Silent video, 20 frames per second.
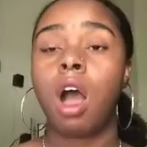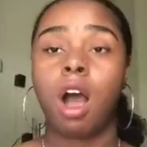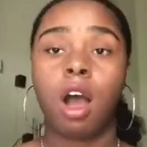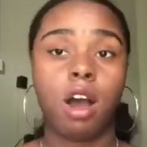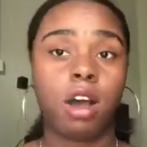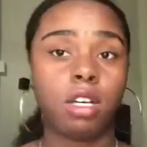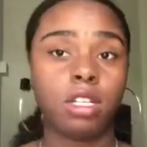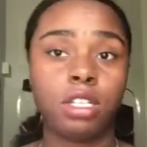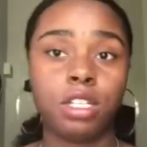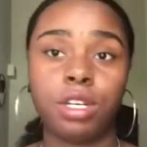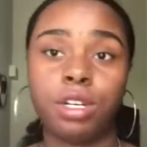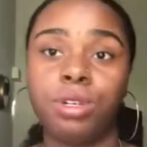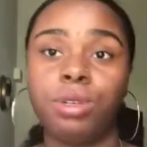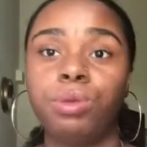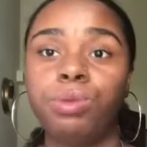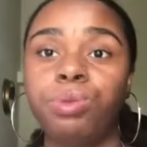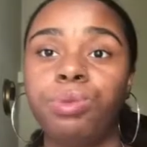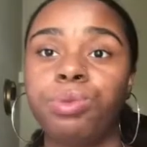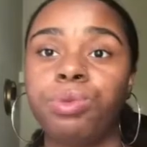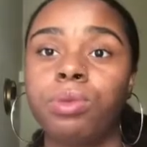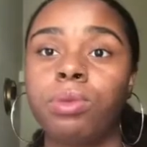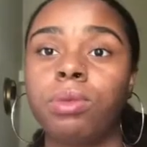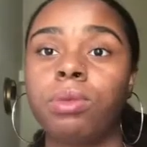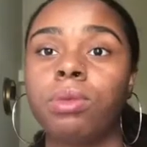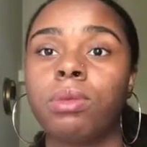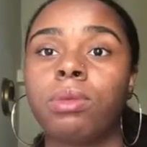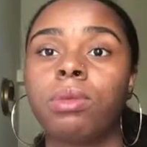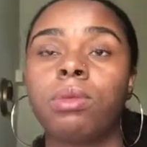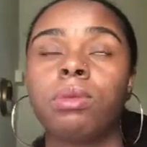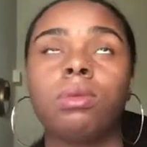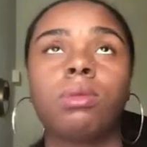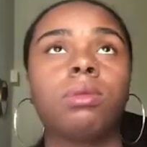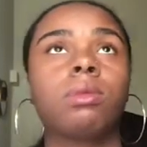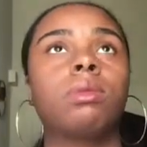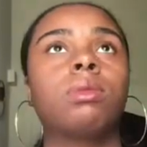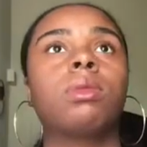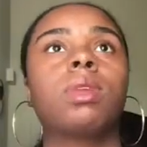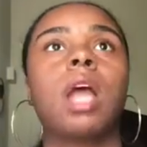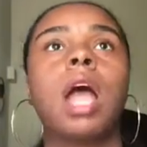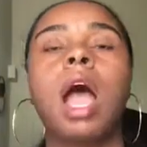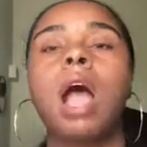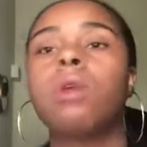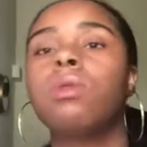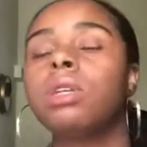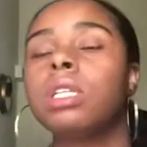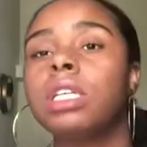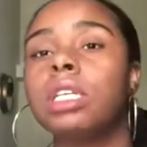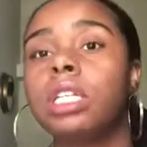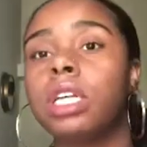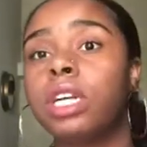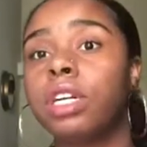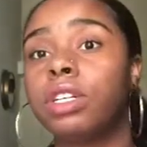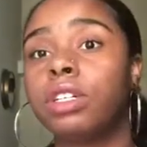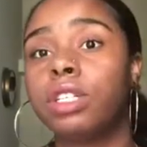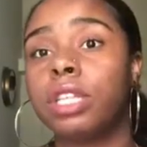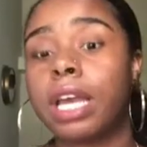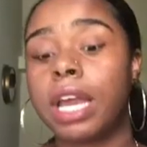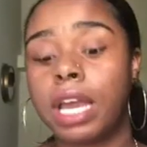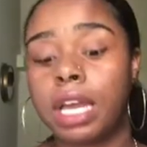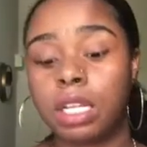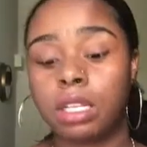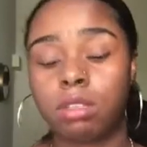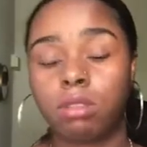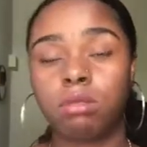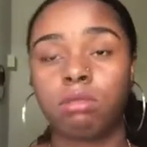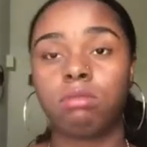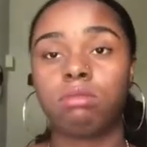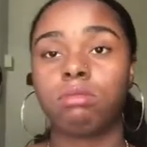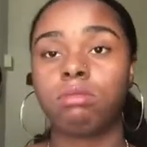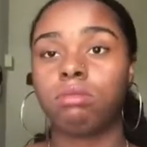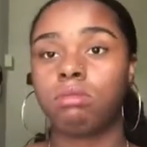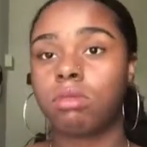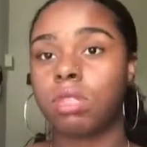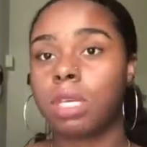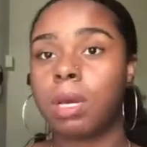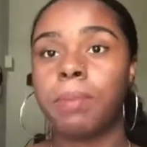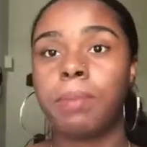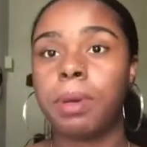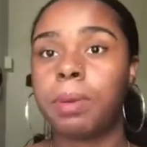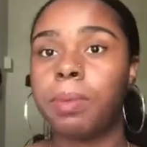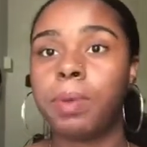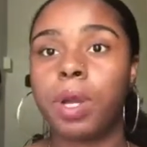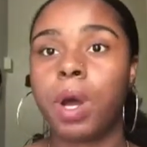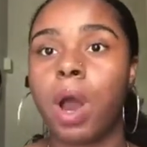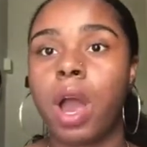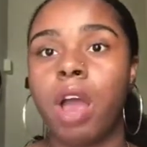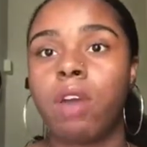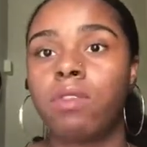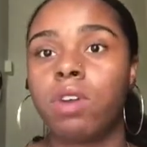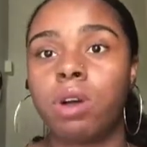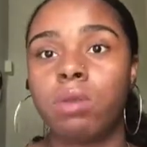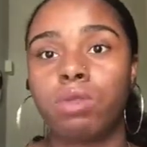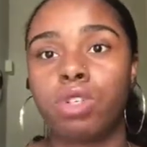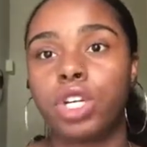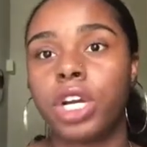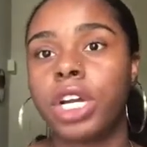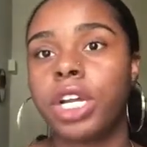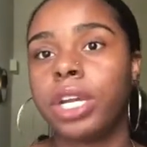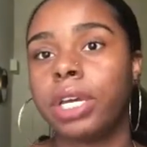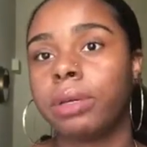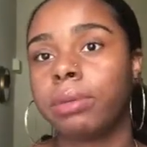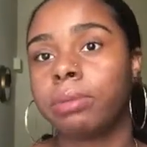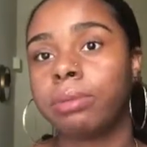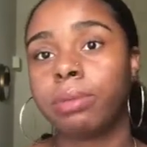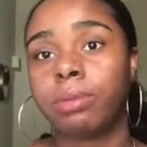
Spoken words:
Also, I really learned that some people don't have home training.